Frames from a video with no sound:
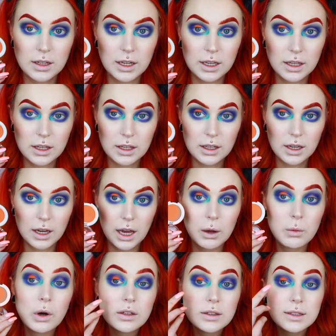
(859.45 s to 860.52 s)
Like, I
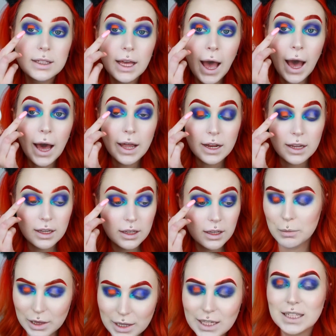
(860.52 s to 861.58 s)
want that.
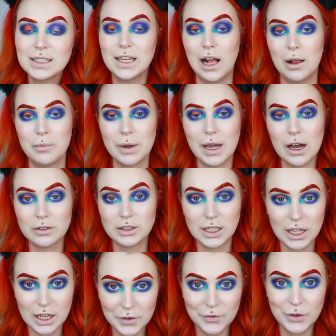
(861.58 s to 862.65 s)
Please help me out.
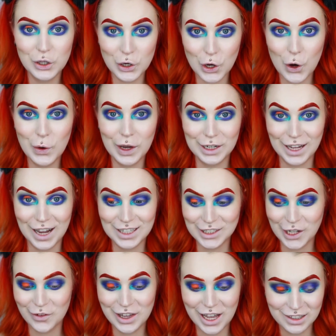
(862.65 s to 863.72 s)
If you know any
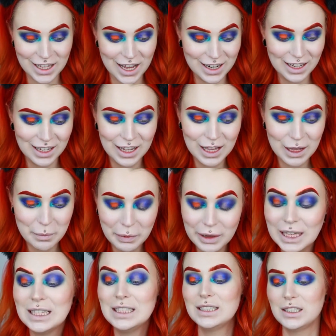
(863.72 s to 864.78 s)
eyeshadow like that,
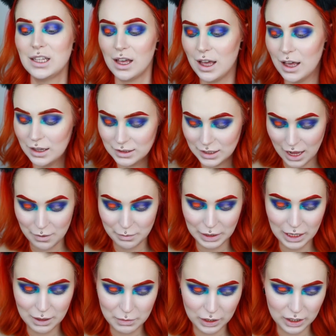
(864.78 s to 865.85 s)
please tell
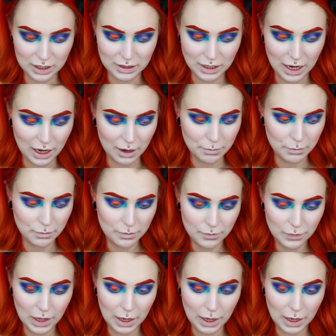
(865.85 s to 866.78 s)
me, because I'm